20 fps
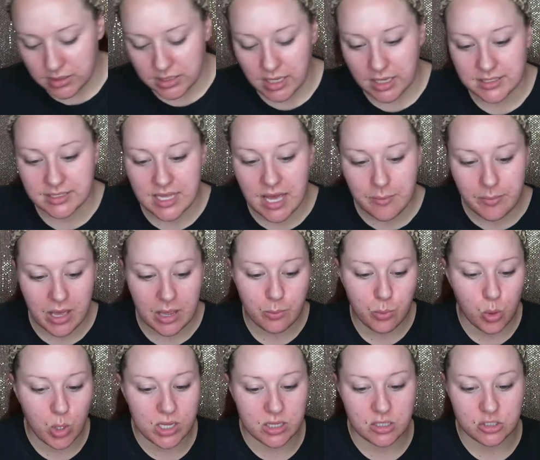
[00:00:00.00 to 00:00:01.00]
Toss that bad
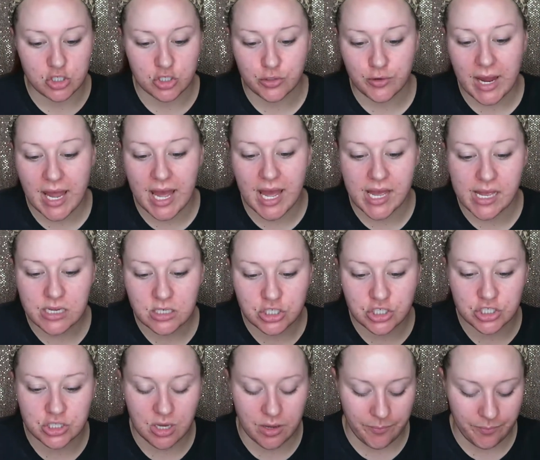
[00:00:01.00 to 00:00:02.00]
boy in the
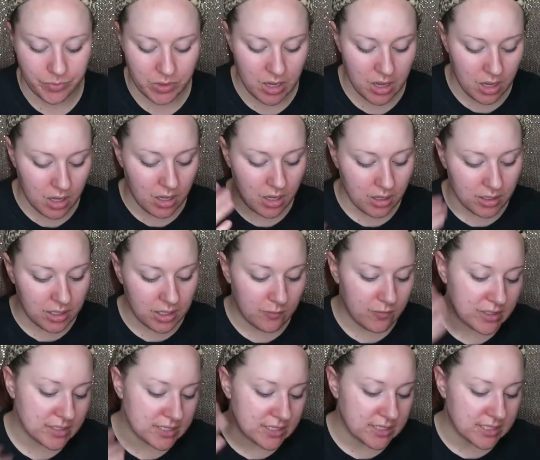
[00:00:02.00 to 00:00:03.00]
trash.
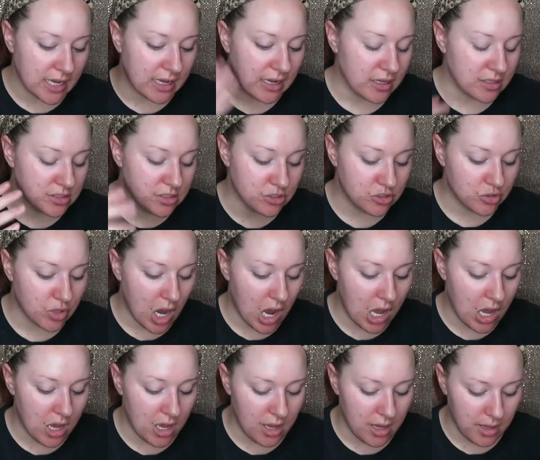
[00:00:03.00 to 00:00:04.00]
Give this a second to
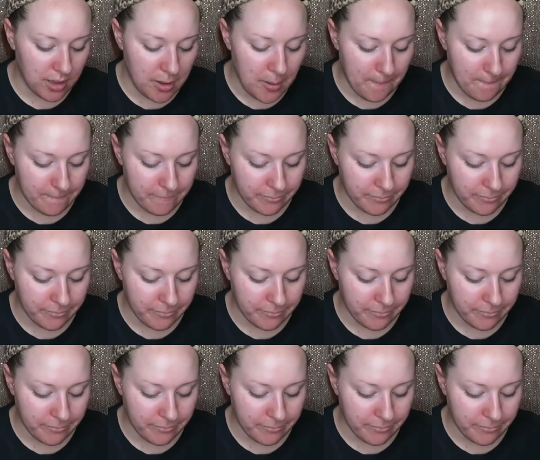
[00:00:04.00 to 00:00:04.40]
dry.